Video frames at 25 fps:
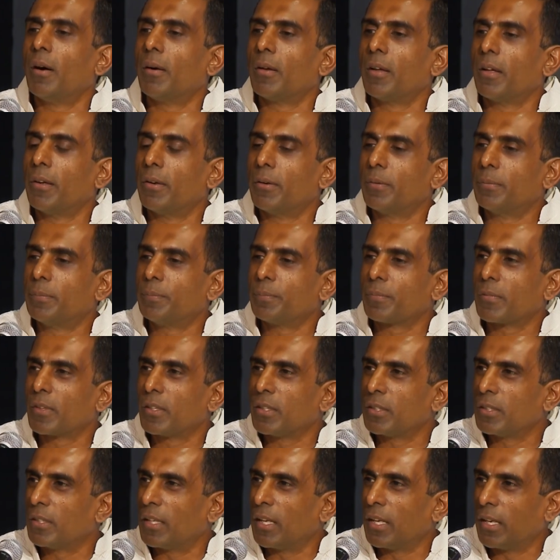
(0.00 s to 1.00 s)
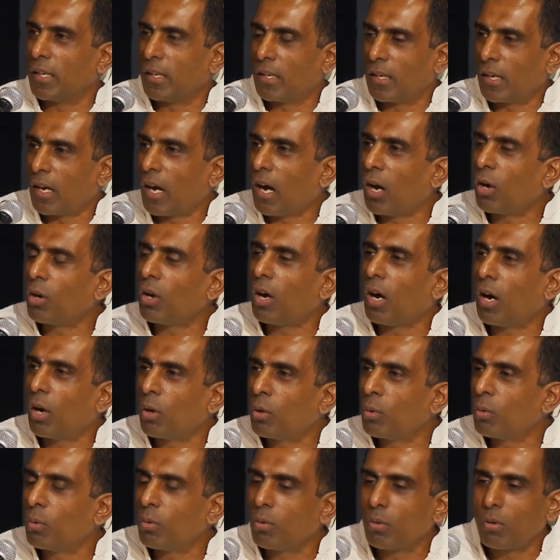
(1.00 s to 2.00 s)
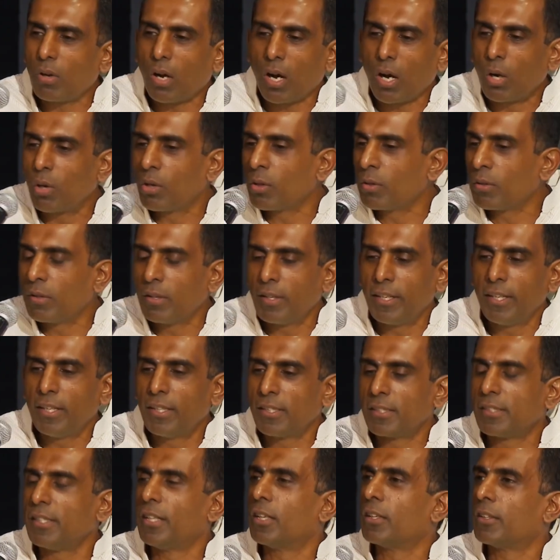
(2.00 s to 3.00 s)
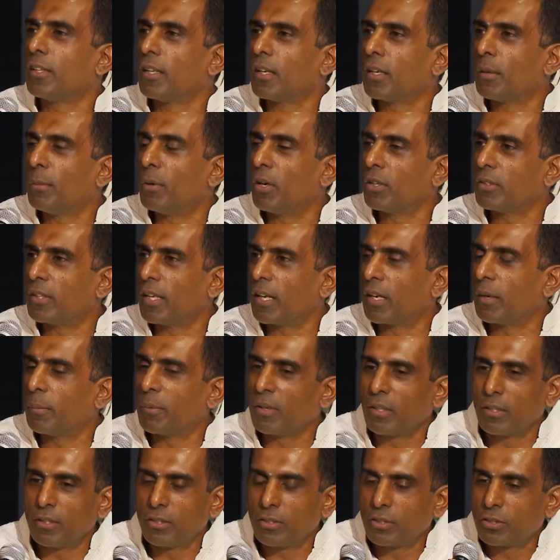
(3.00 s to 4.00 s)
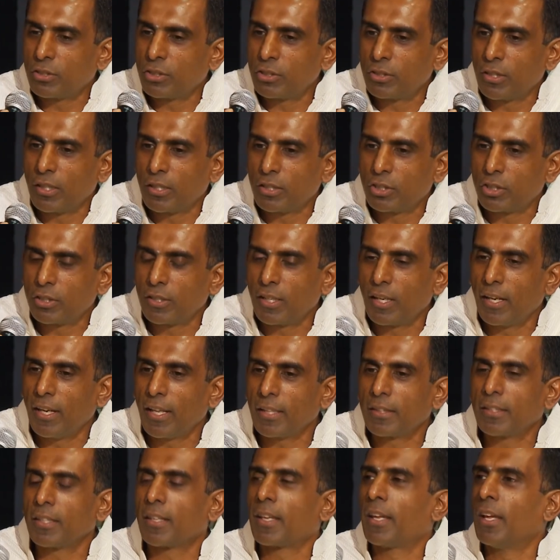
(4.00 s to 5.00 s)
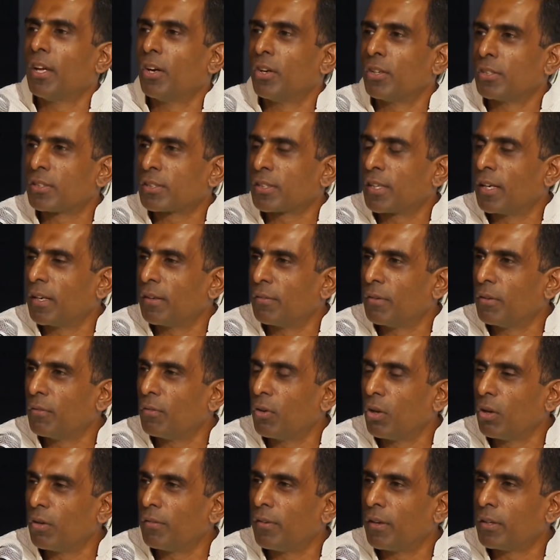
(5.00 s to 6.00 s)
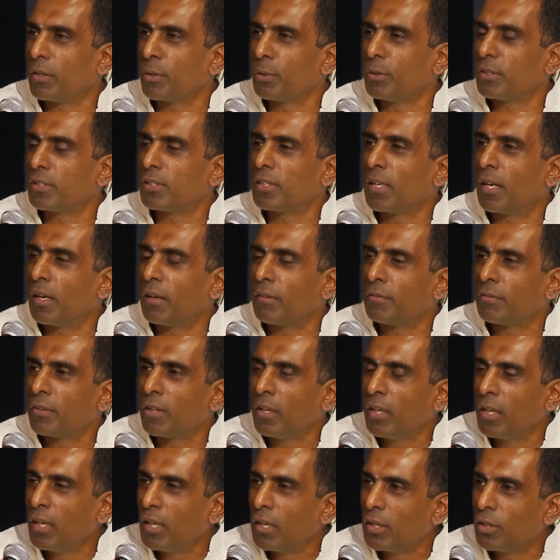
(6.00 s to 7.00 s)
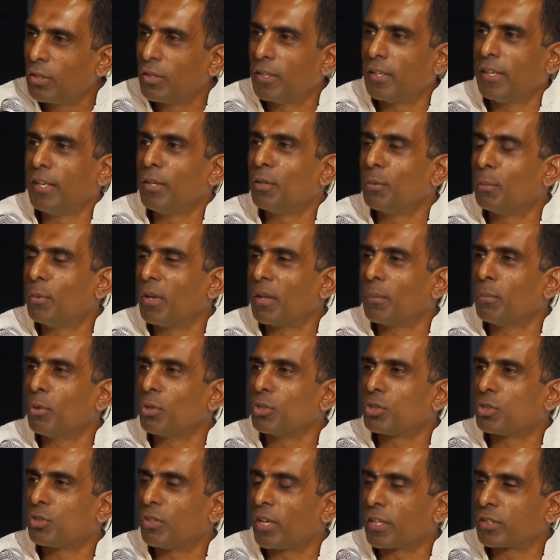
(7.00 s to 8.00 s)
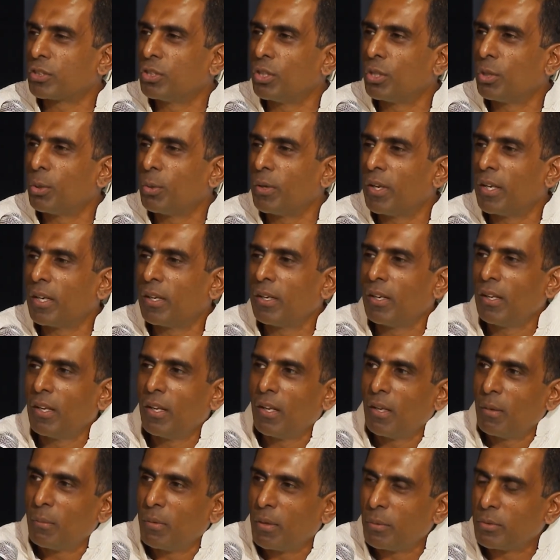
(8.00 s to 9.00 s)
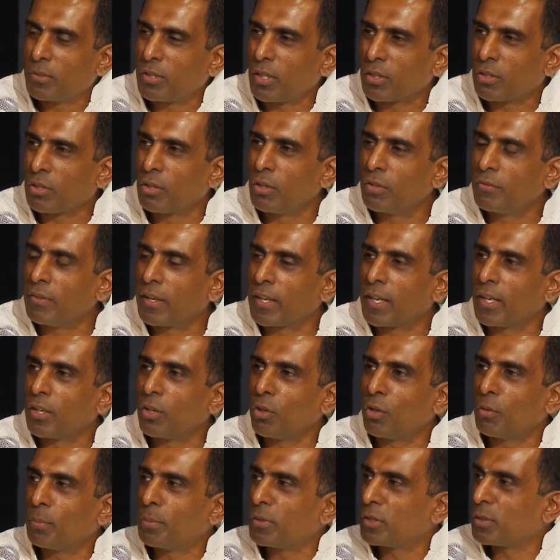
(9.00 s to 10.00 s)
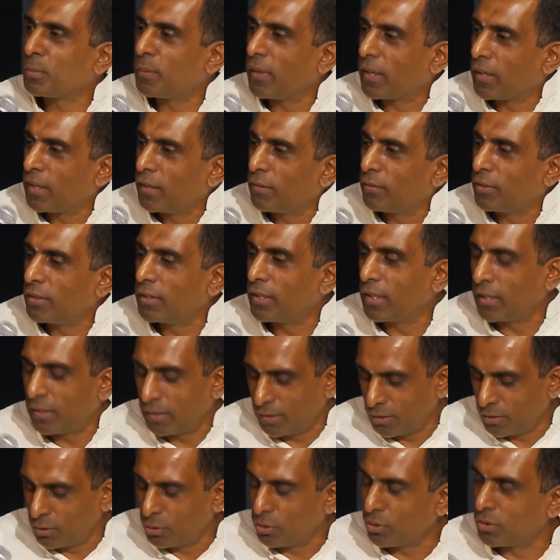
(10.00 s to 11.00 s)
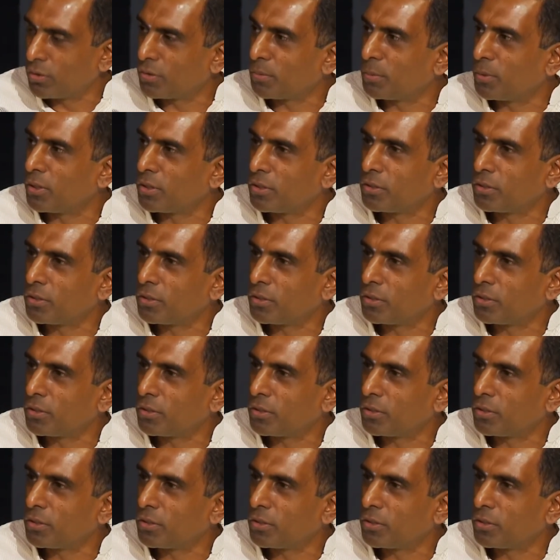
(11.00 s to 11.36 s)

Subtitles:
you know, and how do leaders need to think about that? I mean, should they let the chaos kind of evolve unto itself? Do they need to bring more structure to it? Maybe Sadhguru, if I get your perspective and then yours,